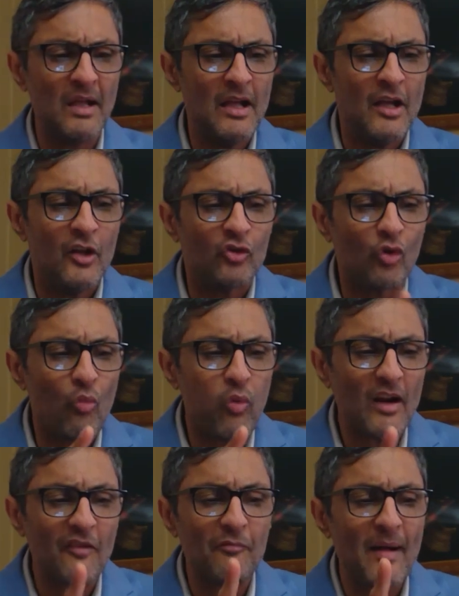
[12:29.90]
to one
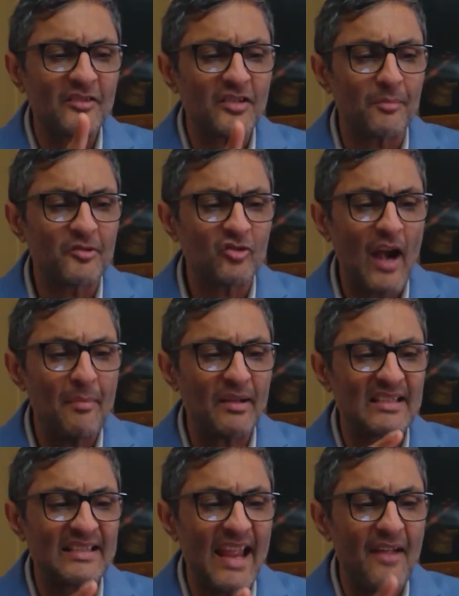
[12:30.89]
of my subscribers,
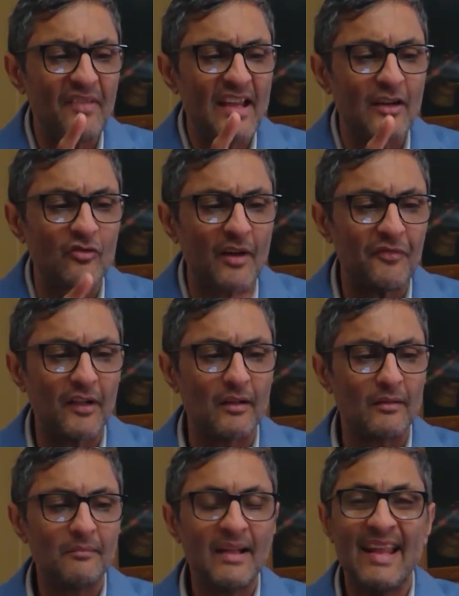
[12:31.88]
Davey Griffel.
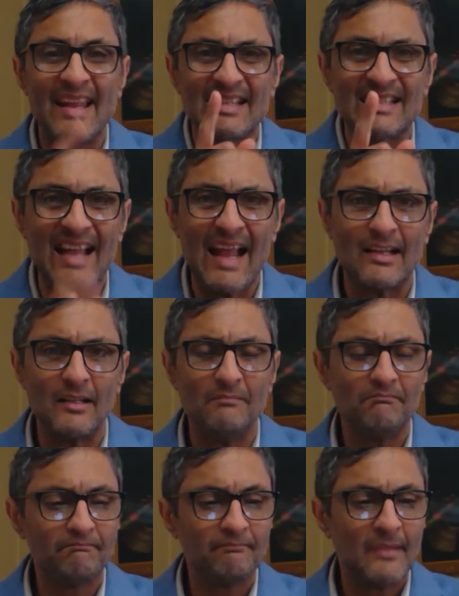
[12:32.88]
He said,
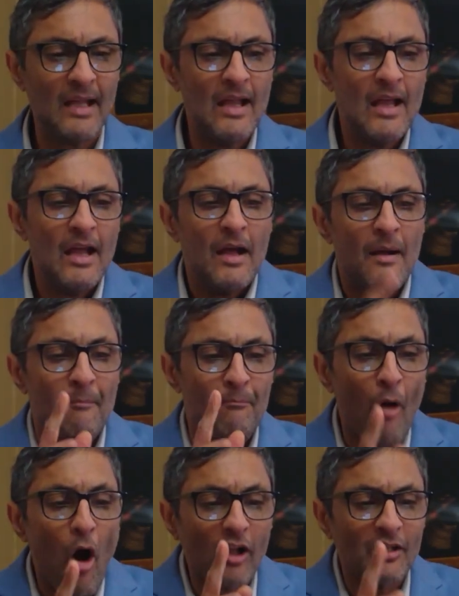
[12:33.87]

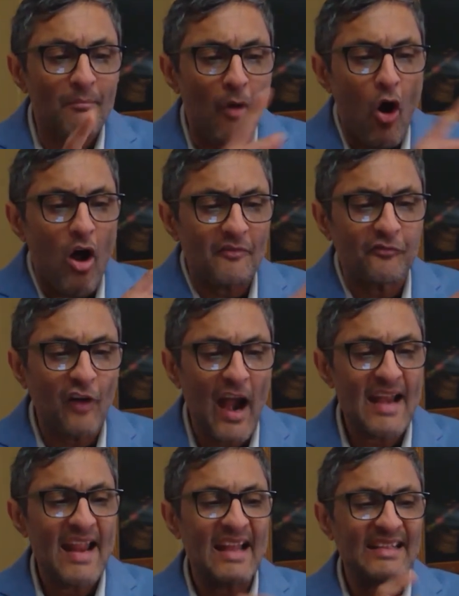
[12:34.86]
bought more on
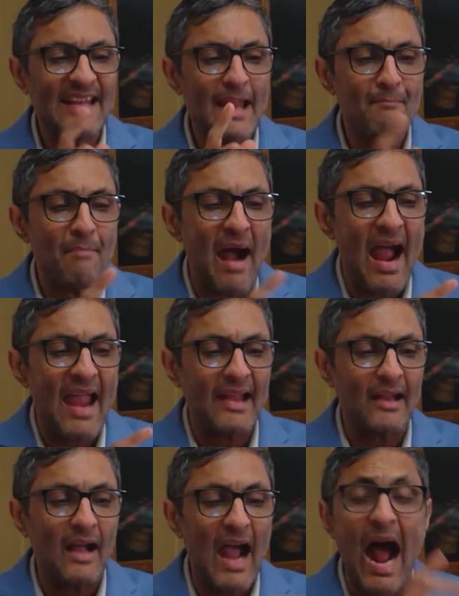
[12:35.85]
Friday and keep
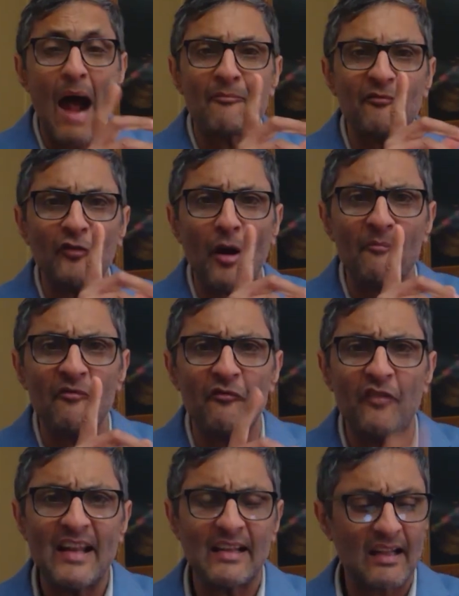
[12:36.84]
buying. I'm from
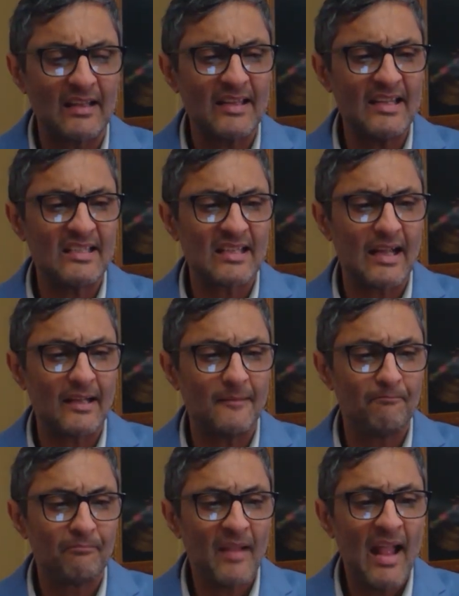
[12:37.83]
Finland, he said.
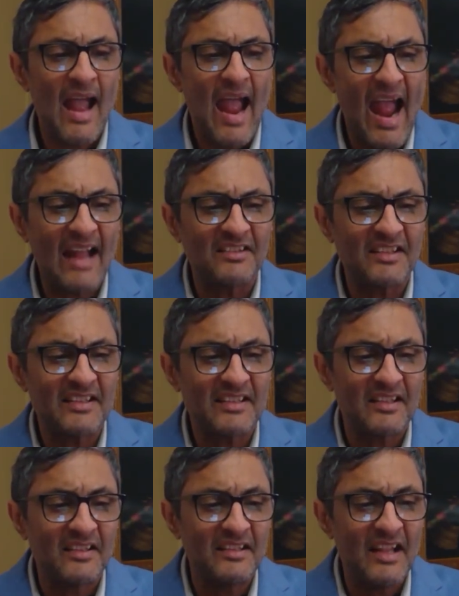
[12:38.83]
And
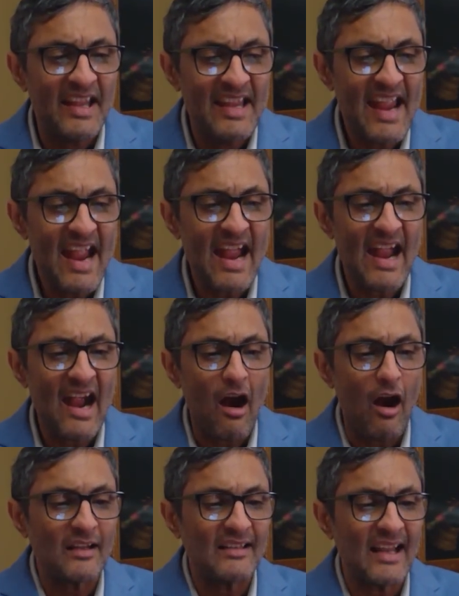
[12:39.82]
here
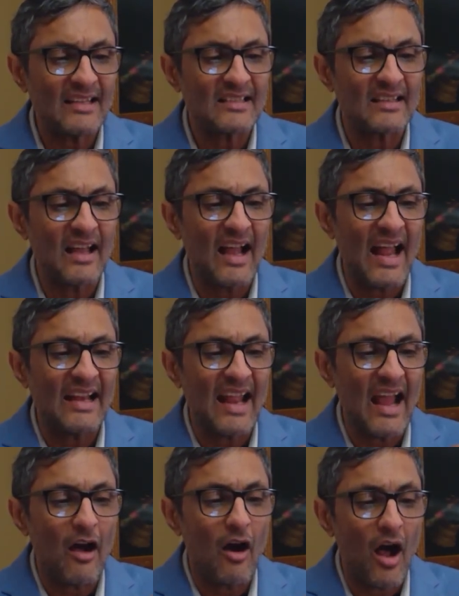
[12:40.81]
are Tesla and
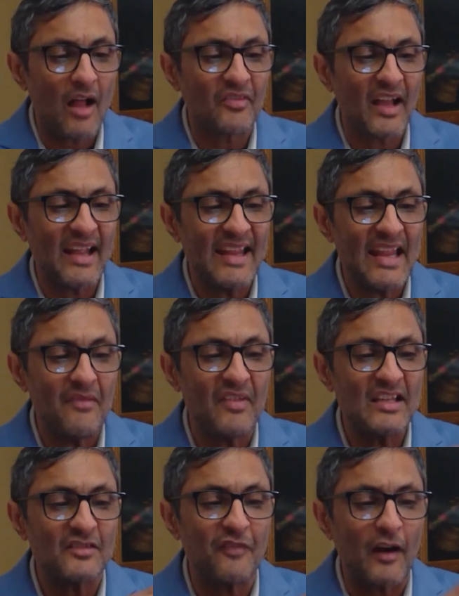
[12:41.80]
other
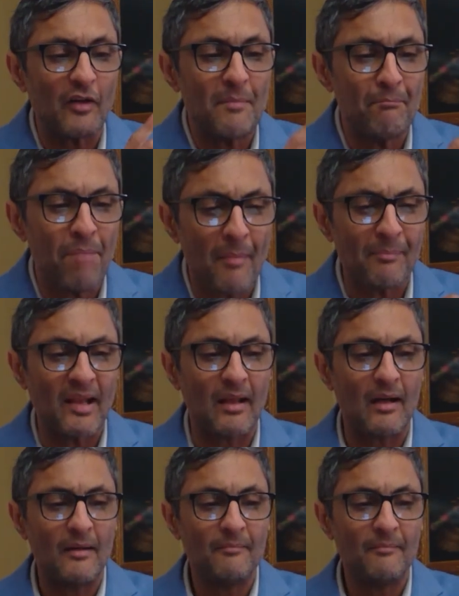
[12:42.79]
EVs very popular.